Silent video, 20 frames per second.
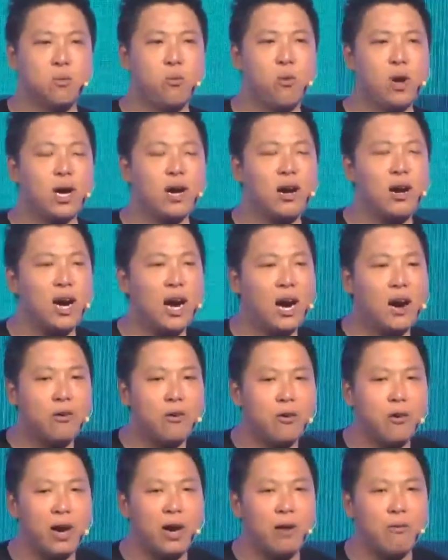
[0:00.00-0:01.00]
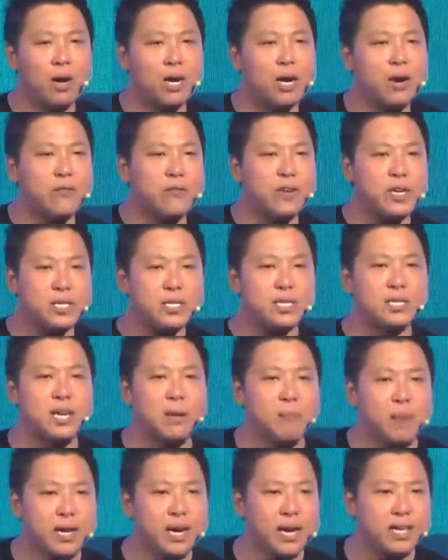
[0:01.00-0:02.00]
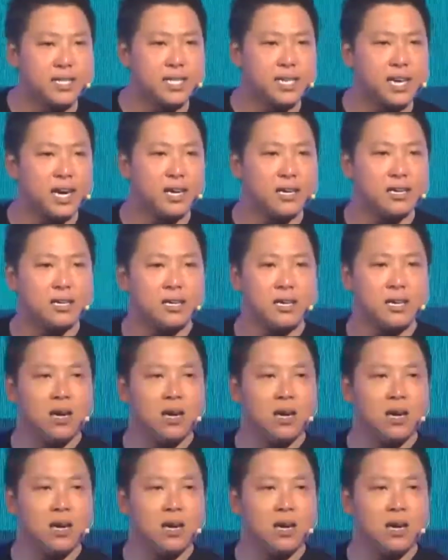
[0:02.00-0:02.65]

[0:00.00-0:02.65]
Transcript: What kind of ROI, what kind of return am I getting at?